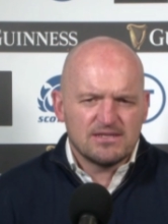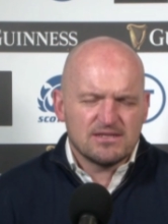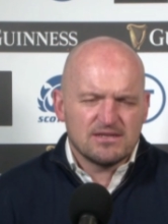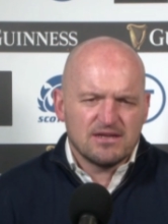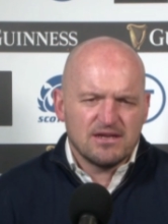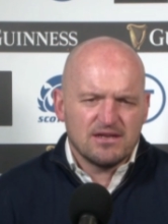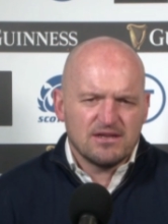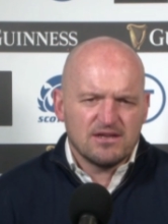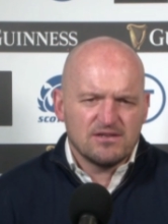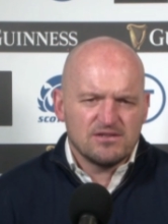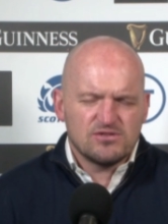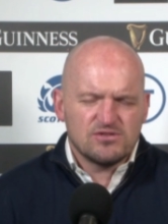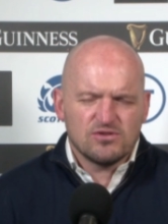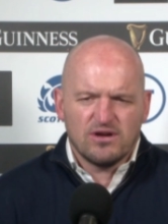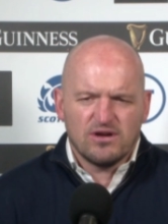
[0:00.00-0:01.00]
and, as you
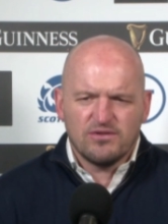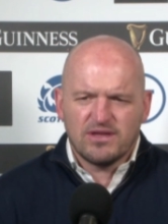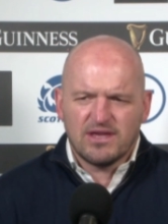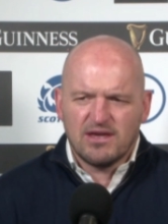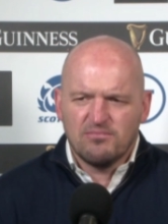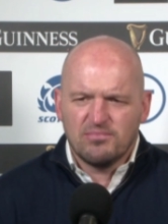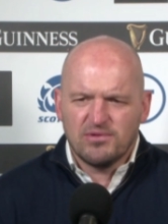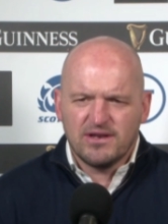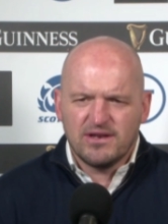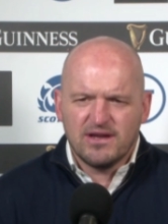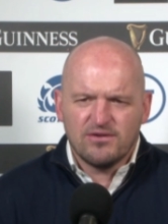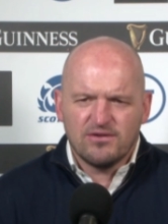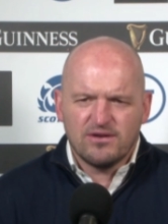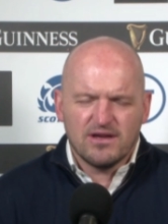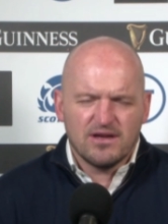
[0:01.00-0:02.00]
saw how the game played
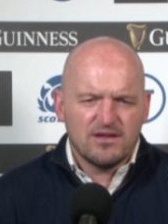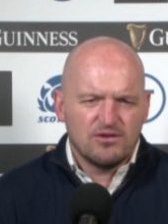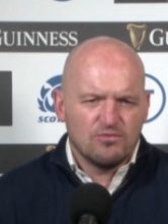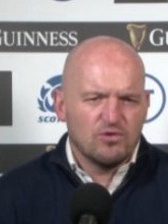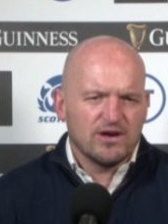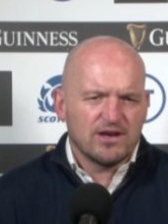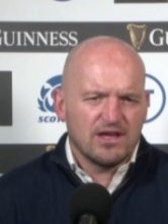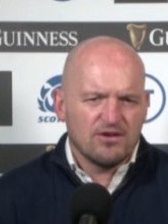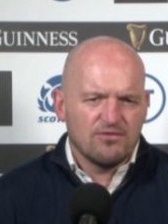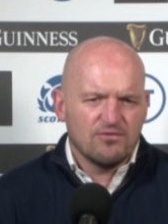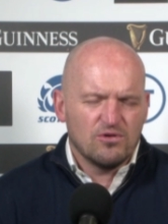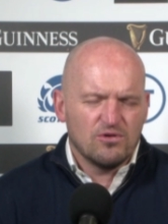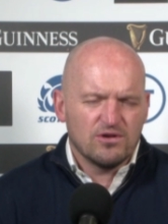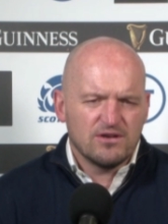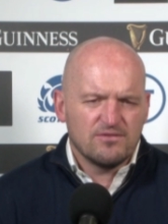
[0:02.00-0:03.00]
out. Uh, you were getting
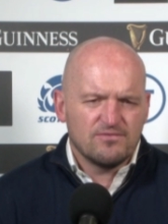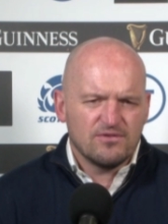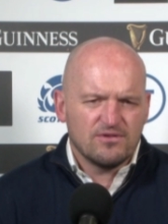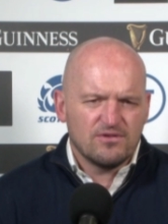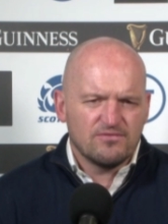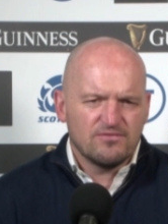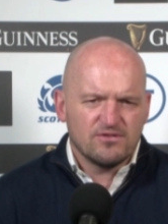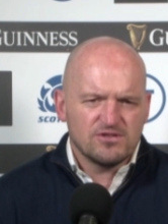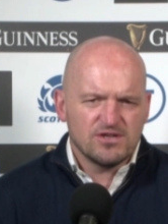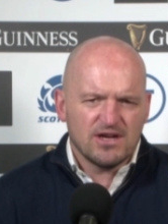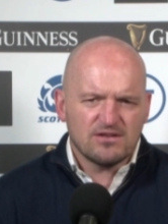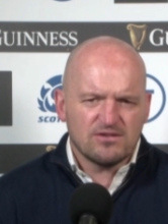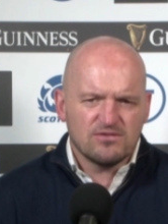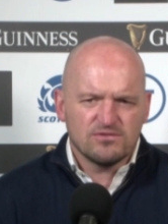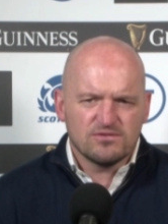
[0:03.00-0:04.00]
rewarded for, for
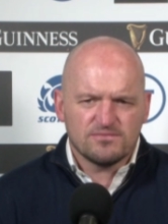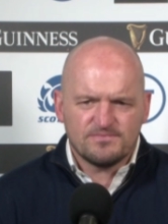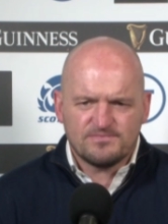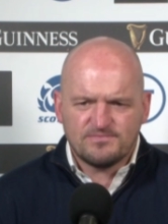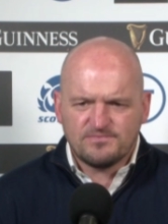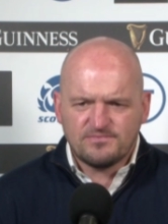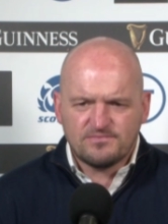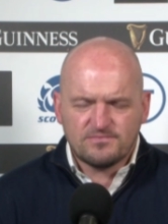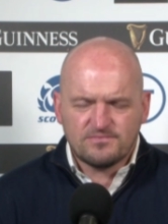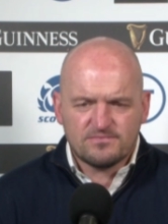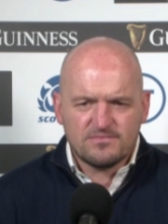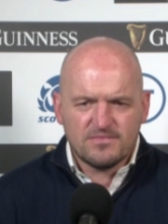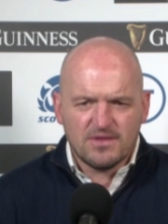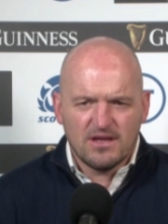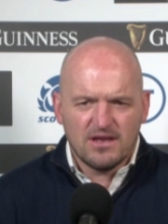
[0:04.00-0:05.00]
jackals,
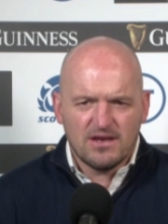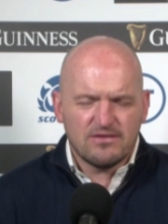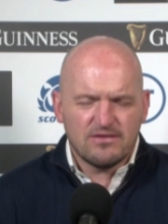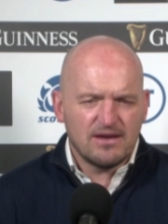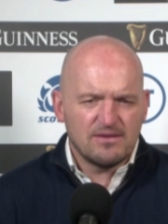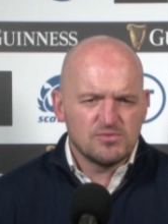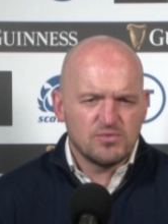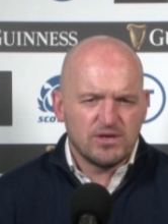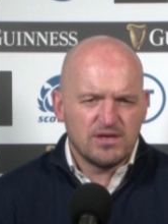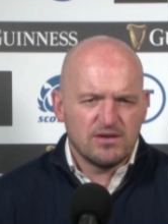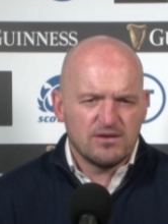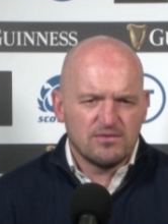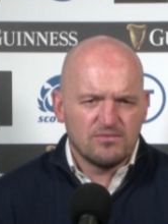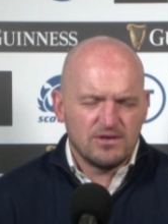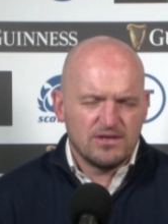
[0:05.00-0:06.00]
and at times we,
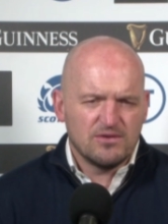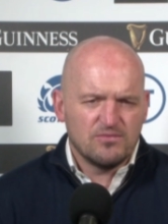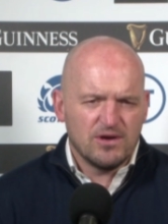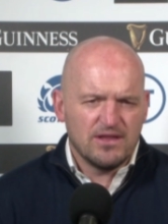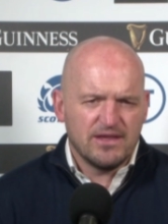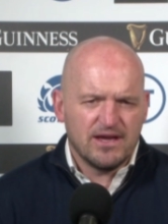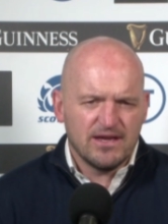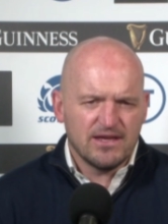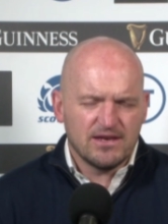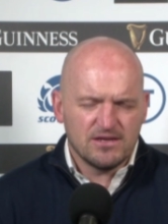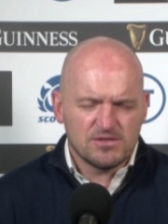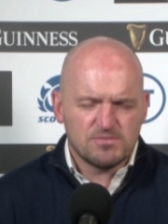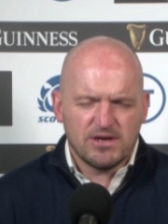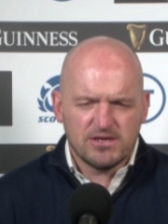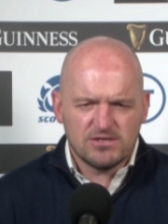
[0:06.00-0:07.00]
we did well in that area,
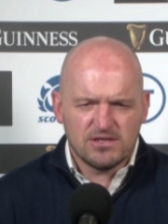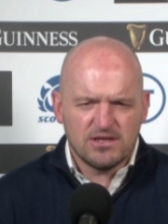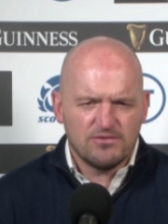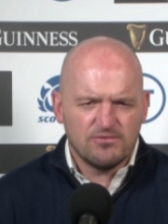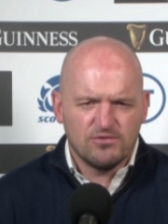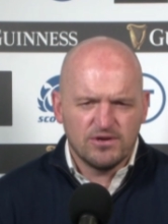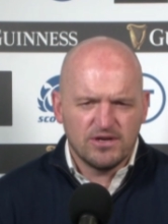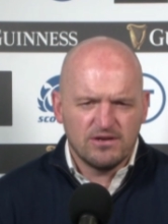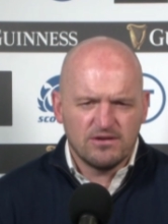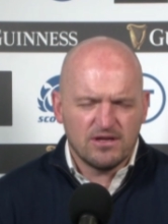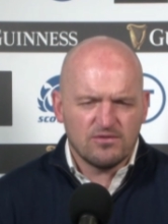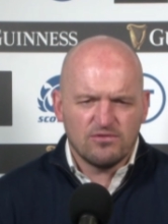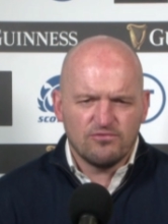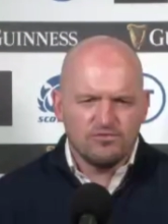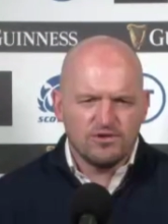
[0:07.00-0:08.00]
especially Rory. I thought
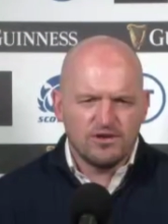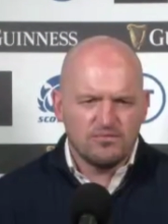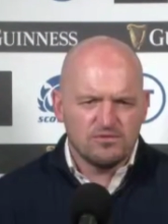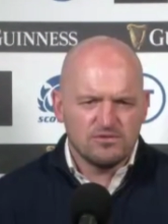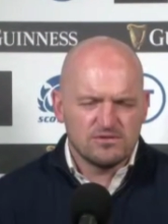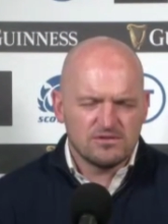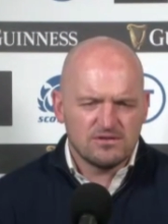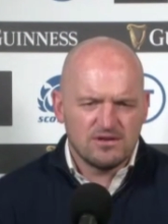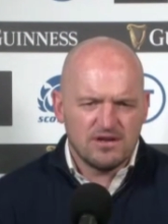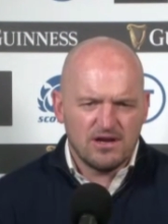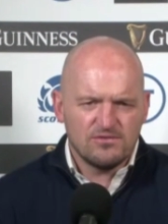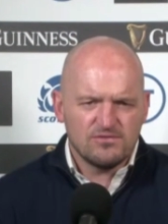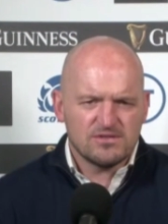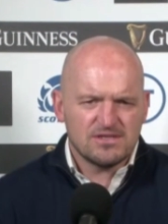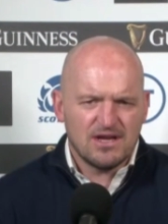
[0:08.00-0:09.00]
Rory was
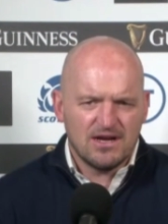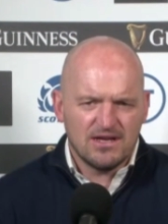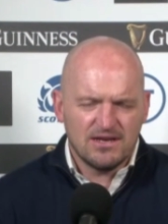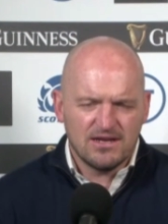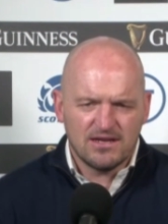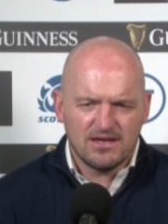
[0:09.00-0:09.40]
outstanding